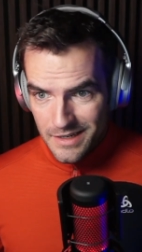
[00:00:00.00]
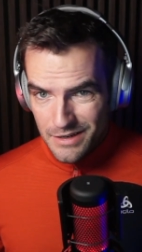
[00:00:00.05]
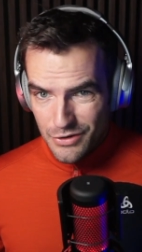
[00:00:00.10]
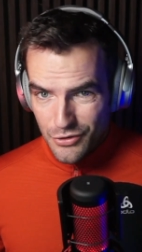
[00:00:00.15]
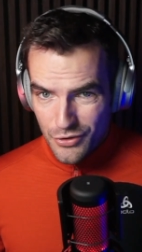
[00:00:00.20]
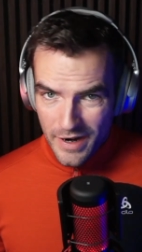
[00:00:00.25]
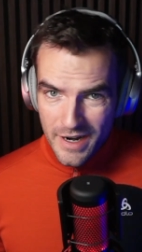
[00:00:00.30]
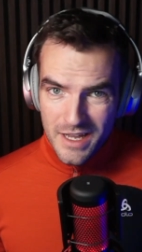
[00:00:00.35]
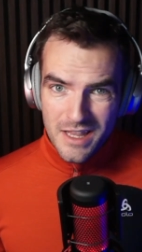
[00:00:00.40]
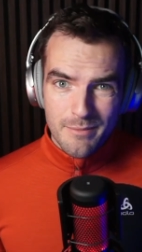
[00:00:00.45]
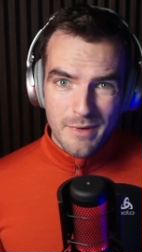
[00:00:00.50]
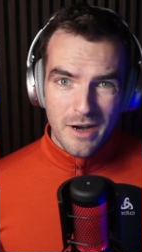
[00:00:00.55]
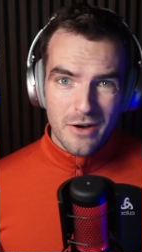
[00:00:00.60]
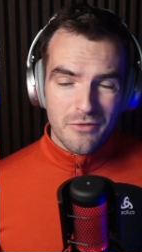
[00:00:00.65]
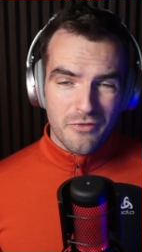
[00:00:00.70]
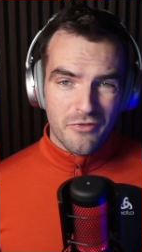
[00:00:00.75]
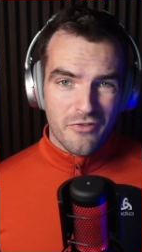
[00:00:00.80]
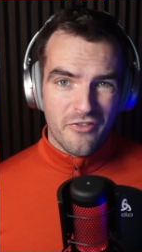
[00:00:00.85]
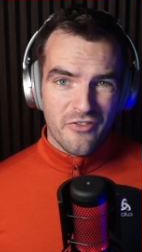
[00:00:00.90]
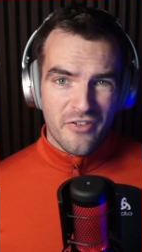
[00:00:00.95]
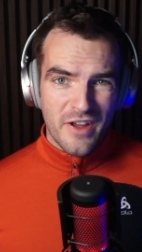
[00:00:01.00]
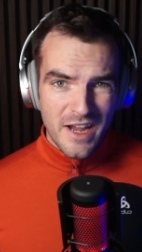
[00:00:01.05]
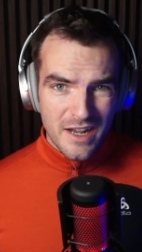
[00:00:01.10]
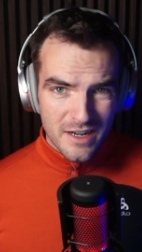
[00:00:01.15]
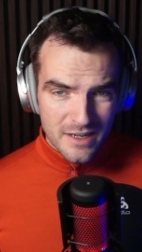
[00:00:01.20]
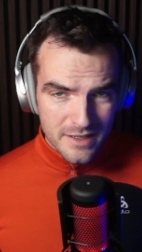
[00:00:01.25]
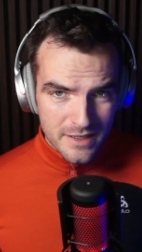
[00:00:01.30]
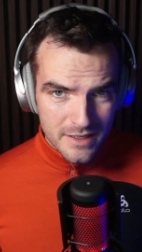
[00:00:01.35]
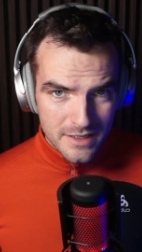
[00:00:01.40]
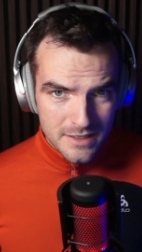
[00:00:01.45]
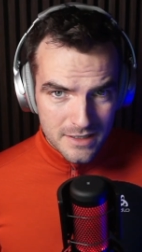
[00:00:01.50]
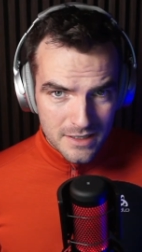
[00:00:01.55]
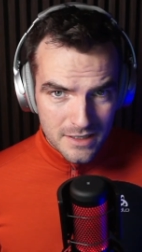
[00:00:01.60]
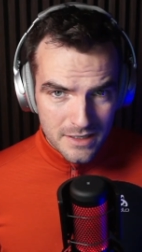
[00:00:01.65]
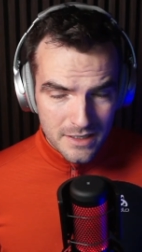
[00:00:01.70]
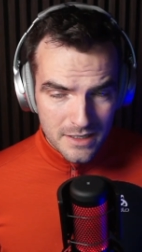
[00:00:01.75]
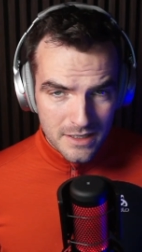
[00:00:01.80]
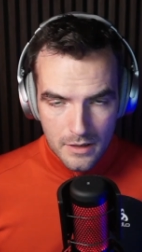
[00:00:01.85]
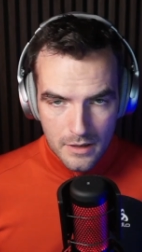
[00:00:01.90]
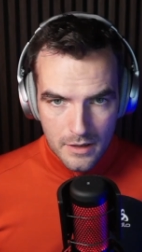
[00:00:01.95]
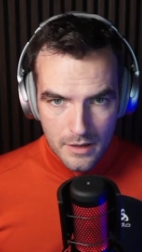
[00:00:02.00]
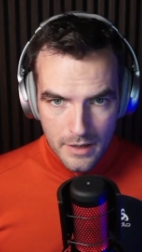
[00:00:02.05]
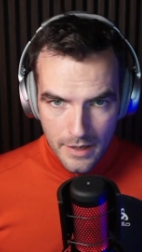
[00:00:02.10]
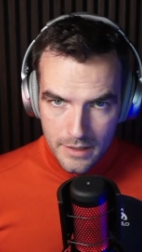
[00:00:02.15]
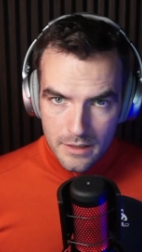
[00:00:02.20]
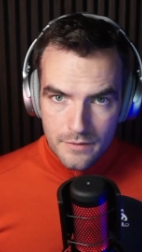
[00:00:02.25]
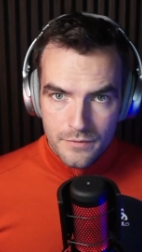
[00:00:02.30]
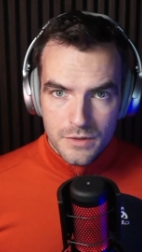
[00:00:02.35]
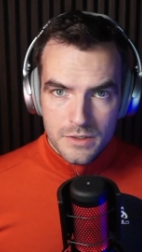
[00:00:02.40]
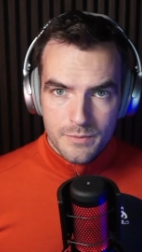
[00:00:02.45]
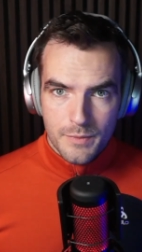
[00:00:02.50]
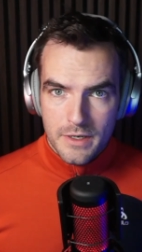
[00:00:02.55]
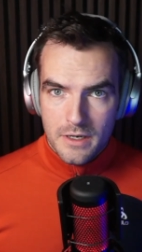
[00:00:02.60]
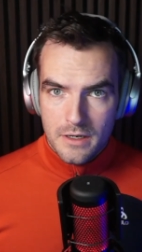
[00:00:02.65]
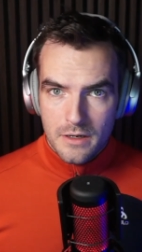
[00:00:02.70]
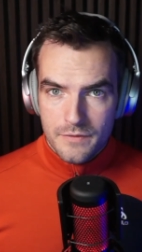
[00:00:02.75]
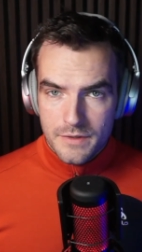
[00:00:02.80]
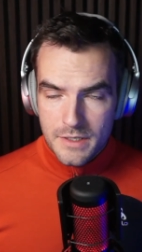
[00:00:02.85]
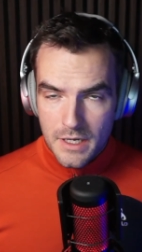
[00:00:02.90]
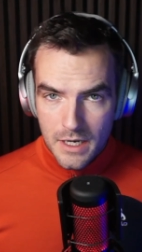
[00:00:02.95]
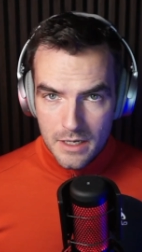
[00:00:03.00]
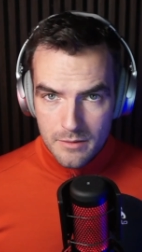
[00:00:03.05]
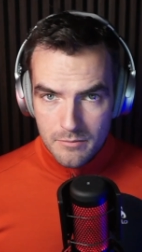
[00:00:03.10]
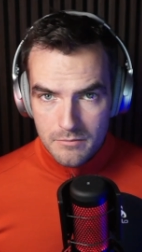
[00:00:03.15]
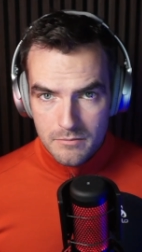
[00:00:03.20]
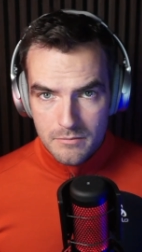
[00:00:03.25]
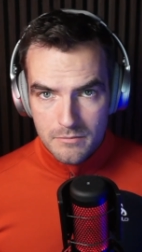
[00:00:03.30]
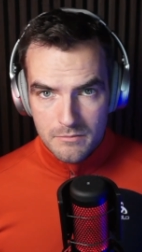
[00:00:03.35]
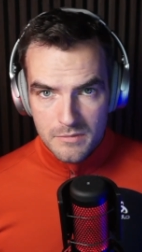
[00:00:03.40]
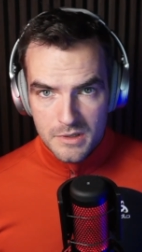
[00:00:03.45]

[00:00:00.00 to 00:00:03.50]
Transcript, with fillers: try them out fairly easily and if you spend enough time,